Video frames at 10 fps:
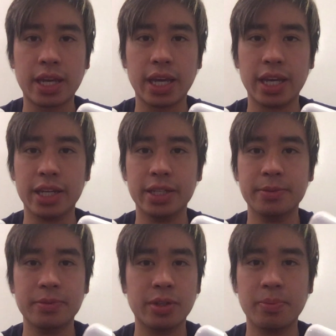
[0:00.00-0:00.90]

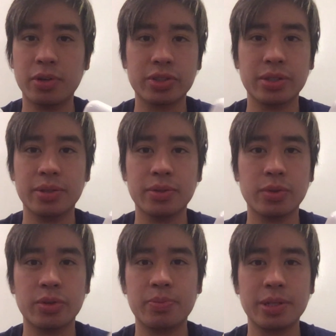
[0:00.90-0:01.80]
and the person
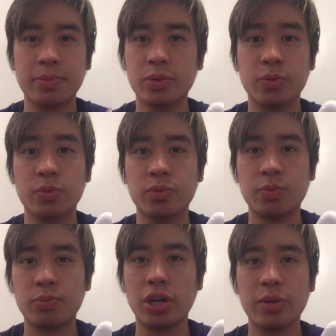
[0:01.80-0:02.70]
or people
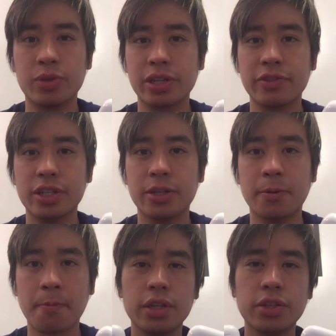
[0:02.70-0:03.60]
probably wouldn't even know.
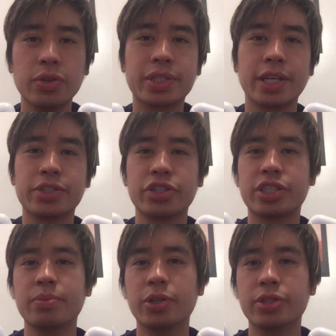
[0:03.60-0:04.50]
The noise
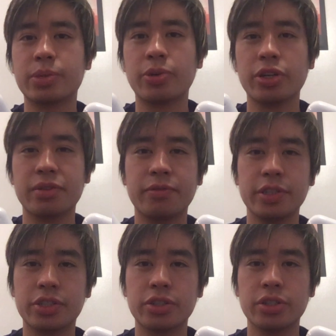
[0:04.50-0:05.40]
cancellation mode is probably a
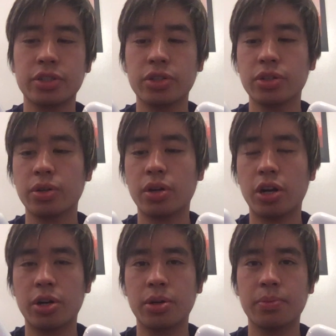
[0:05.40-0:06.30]
feature you
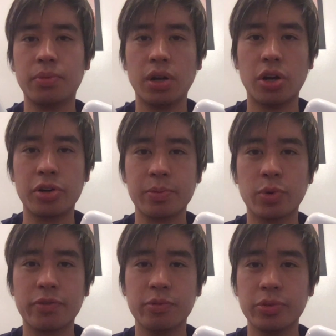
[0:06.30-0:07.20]
are already
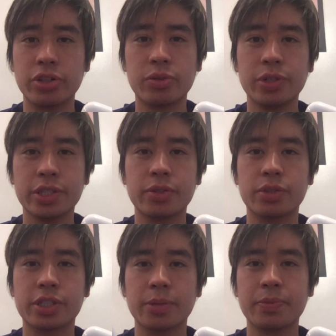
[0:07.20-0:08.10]
more familiar with or
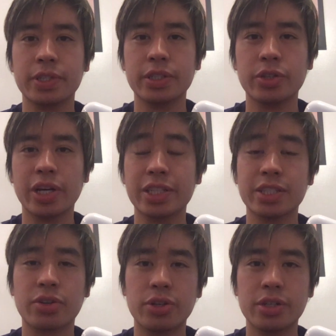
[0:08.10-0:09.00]
something you at
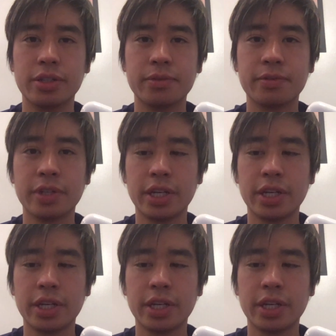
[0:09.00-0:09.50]
least heard of.